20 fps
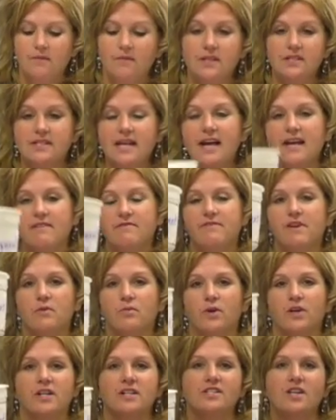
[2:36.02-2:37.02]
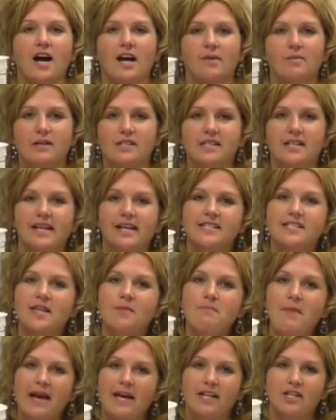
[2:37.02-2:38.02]
The second fund we're going to talk about today is the
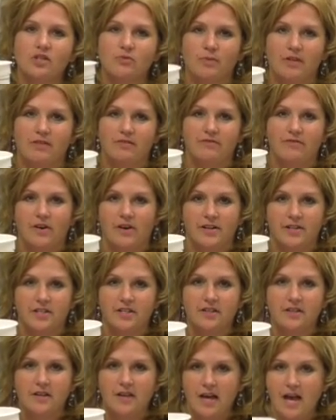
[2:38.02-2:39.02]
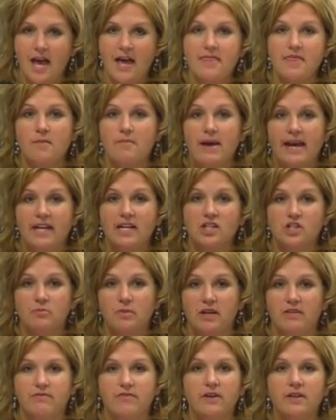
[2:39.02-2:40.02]
management fund. The
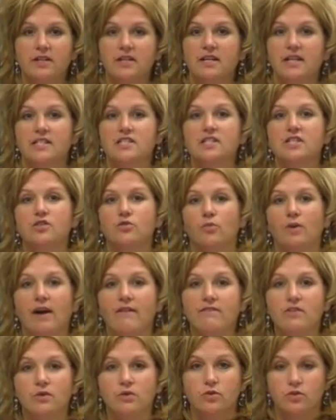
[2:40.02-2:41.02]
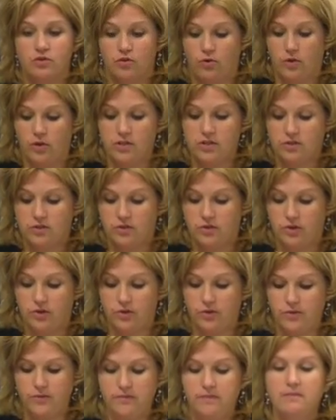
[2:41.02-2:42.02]
management fund gets its revenue source
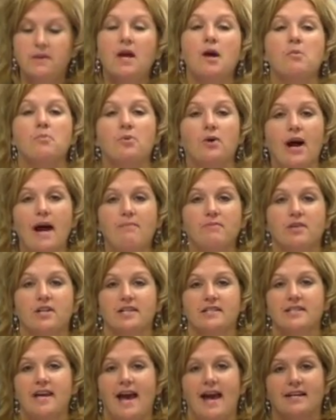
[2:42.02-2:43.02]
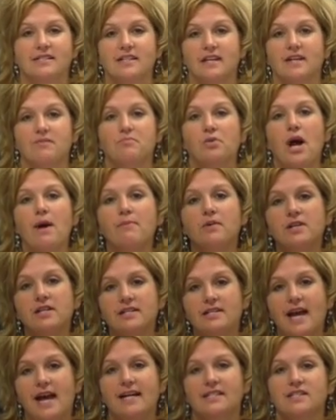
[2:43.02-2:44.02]
through property tax. Property
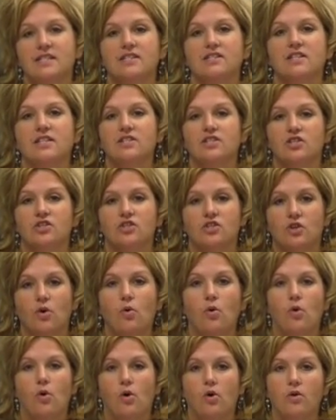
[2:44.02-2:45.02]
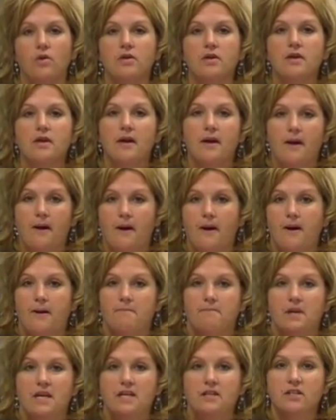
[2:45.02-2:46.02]
tax is its sole
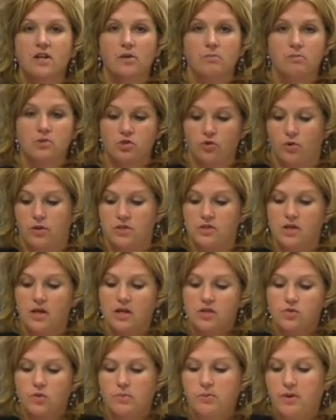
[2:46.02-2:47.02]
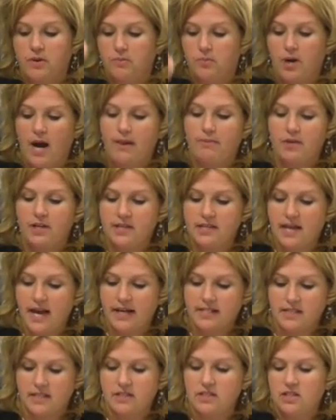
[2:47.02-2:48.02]
income source. So we put property
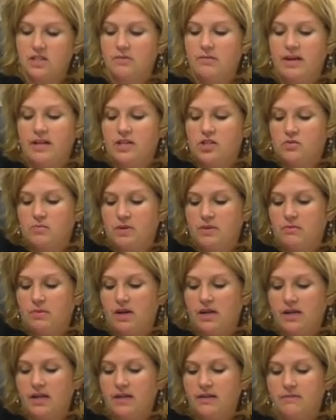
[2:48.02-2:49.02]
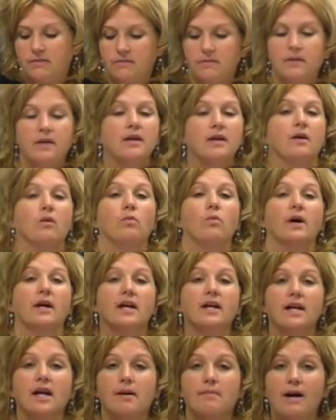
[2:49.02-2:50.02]
tax into the management bucket. What
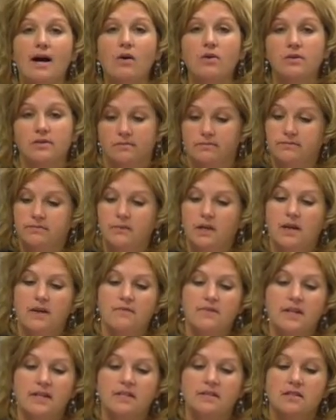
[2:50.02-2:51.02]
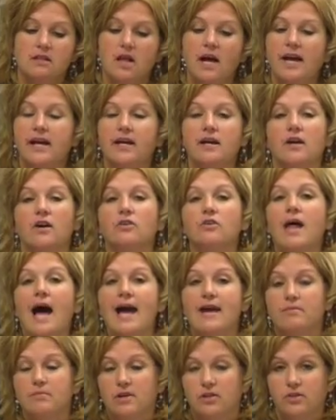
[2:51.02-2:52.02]
can come out? Things like our
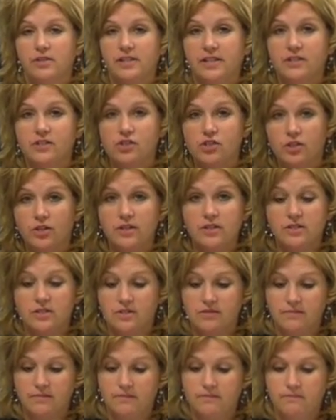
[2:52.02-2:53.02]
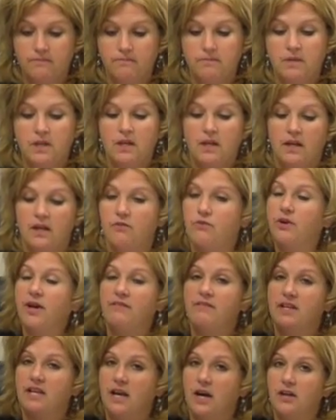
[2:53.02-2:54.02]
liability insurance, if we
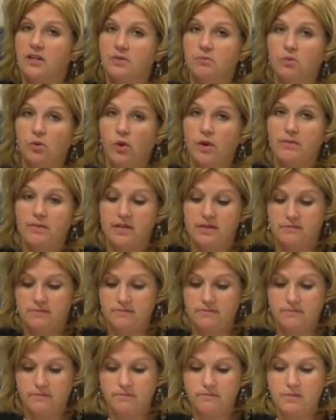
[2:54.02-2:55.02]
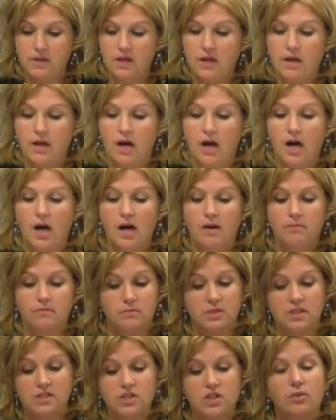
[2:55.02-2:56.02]
have any unemployment.
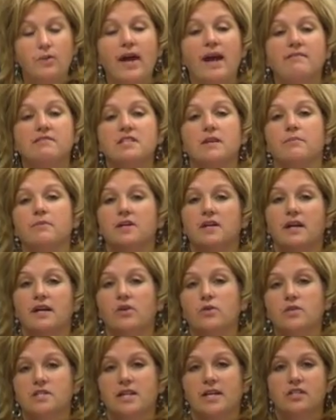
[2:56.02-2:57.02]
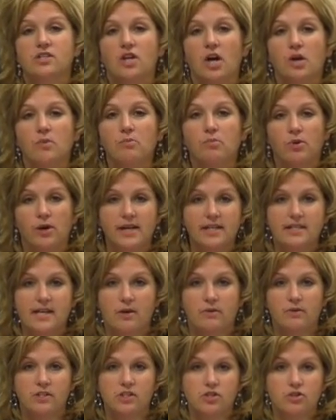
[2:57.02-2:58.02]
This year we have something at Osage called
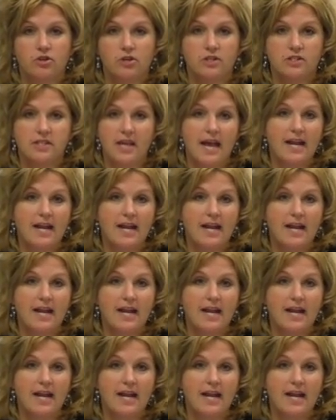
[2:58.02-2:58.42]
breakdown insurance.